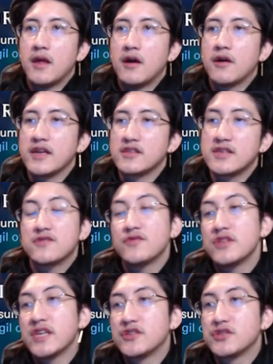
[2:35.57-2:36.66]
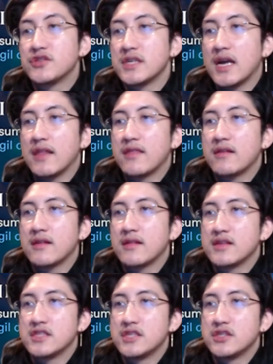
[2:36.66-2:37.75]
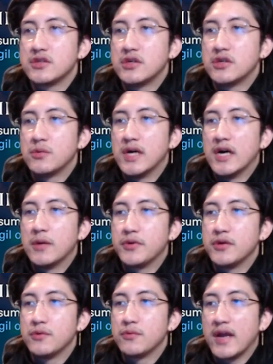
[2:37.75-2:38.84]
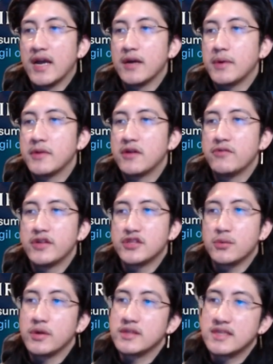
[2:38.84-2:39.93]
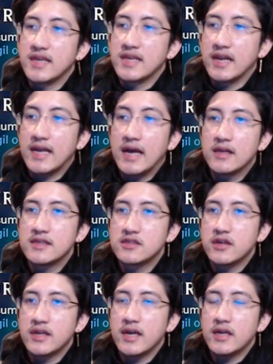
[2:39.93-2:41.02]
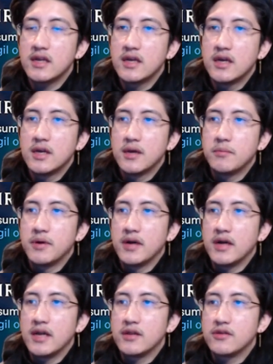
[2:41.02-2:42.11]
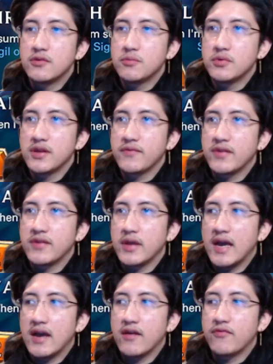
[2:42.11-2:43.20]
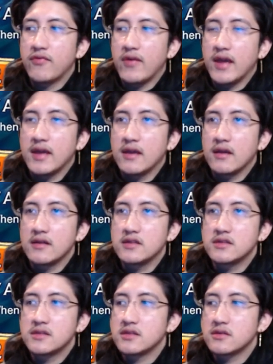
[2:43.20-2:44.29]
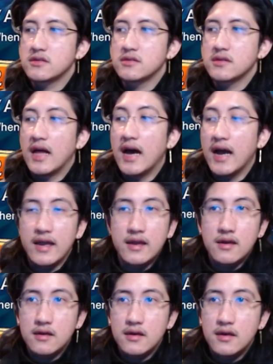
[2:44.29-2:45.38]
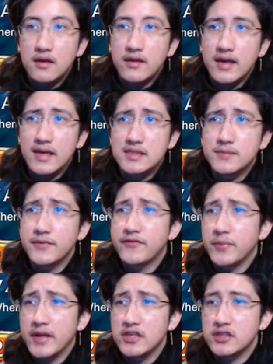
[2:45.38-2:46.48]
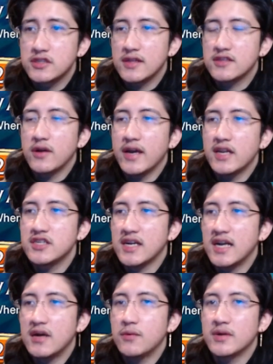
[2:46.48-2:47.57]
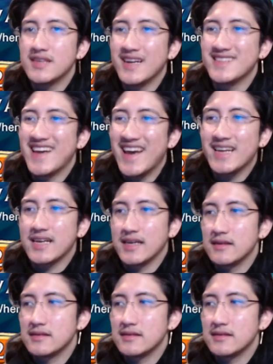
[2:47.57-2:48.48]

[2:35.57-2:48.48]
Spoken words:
okay, so that's really interesting. I think that the sigil will help you ramp. I'm not really sure what Titanic allies are yet, but I do believe that we have a slide that has some information. So let's go ahead and check out what Titanic is.